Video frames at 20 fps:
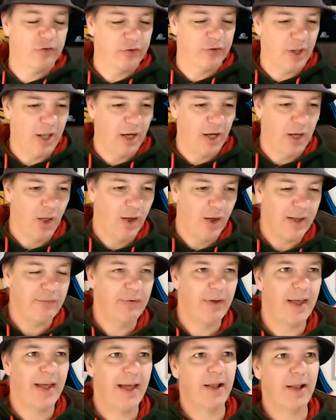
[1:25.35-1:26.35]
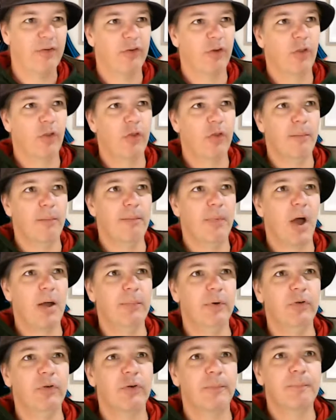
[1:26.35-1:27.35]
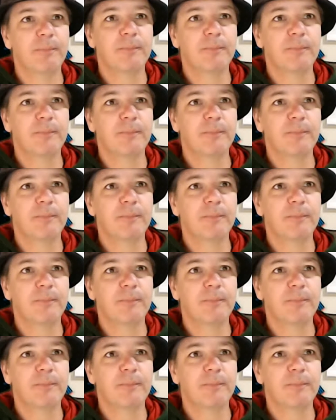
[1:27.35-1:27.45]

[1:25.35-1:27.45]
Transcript: live at the moment.